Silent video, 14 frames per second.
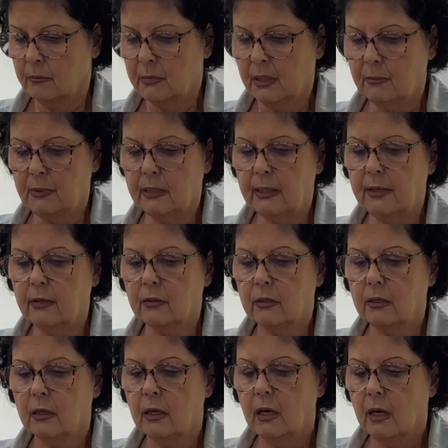Maybe later.
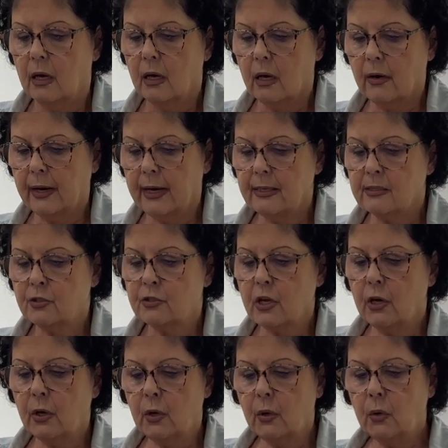All right,
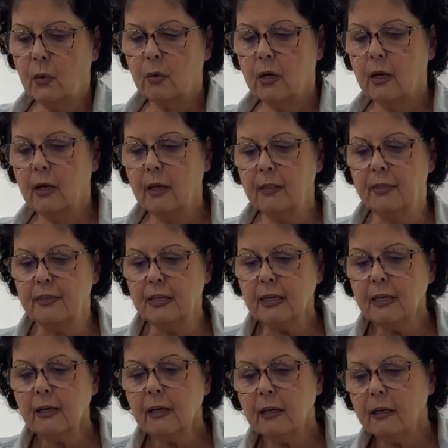so
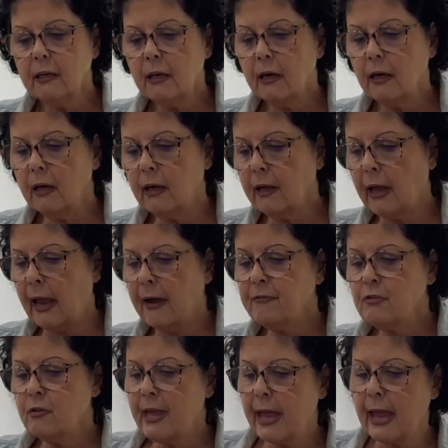then
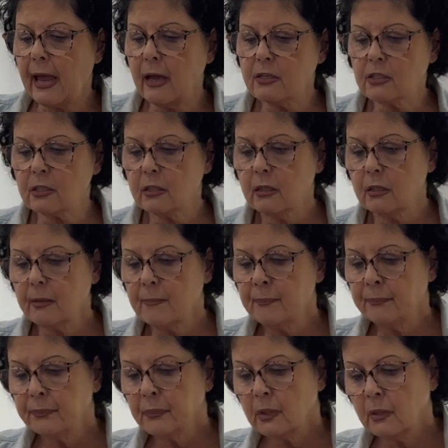after that,
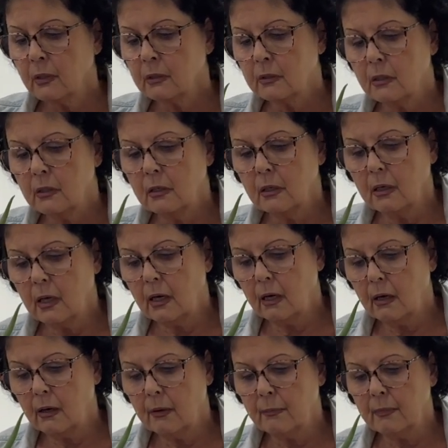
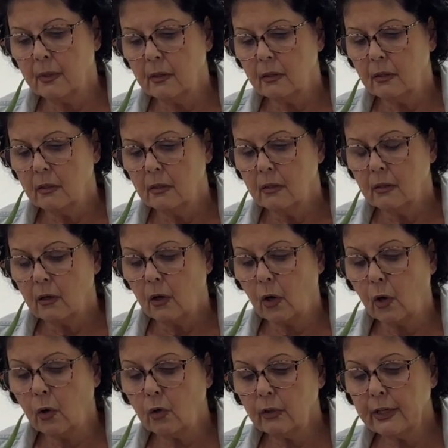
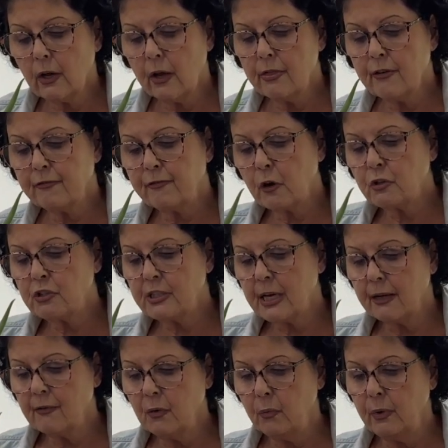early on the first
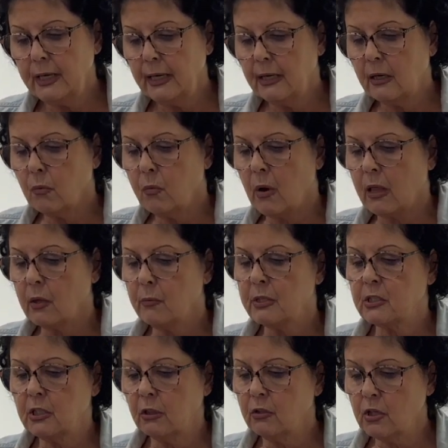day of the week, while it was
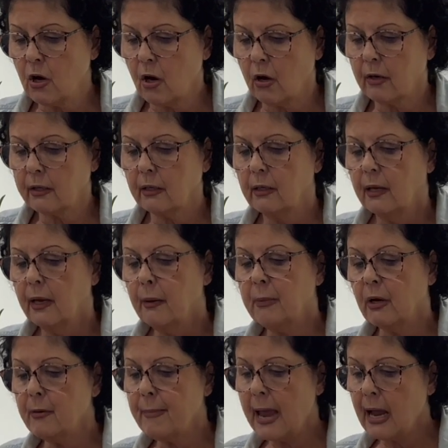still dark,
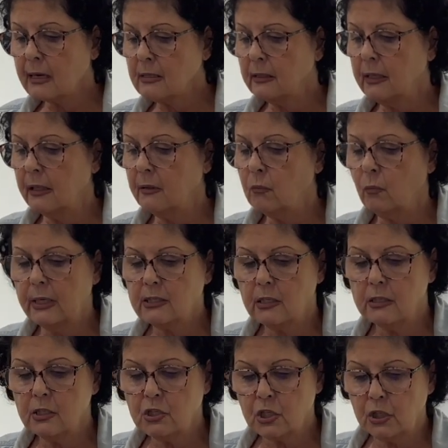Mary Magdalene went to
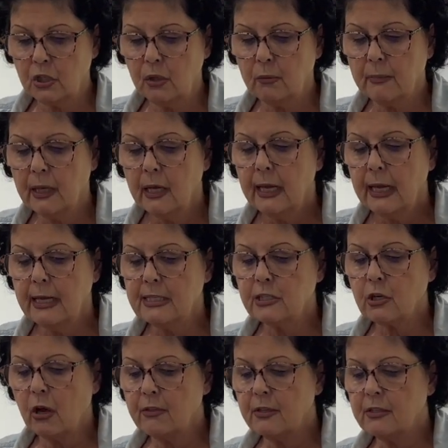the tomb and
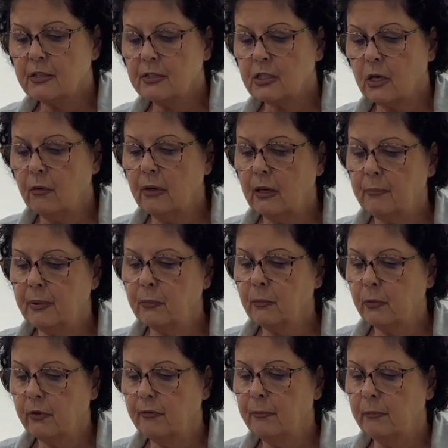saw that the stone had been
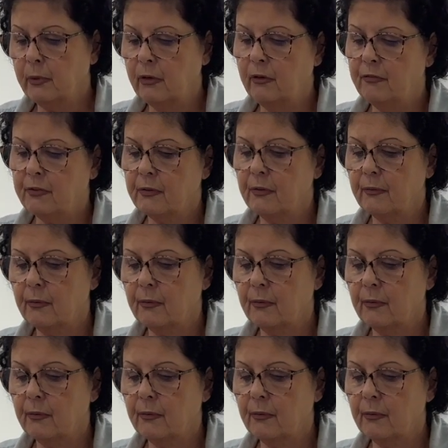moved